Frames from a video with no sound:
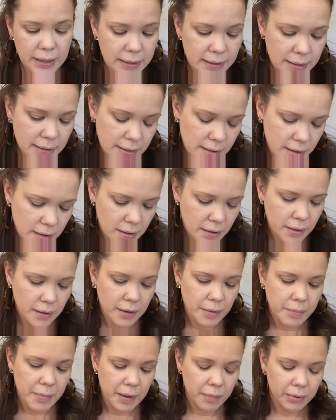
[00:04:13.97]
This is
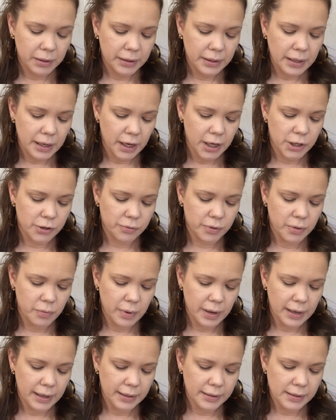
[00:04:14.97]
the Maybelline Age
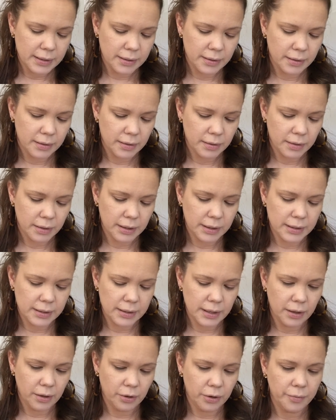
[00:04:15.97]
Rewind
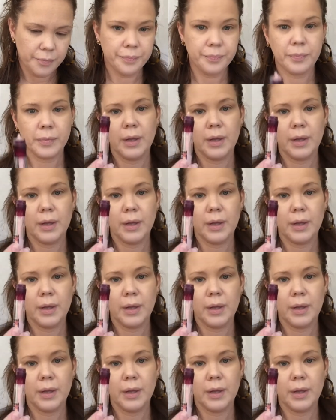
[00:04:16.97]
Concealer.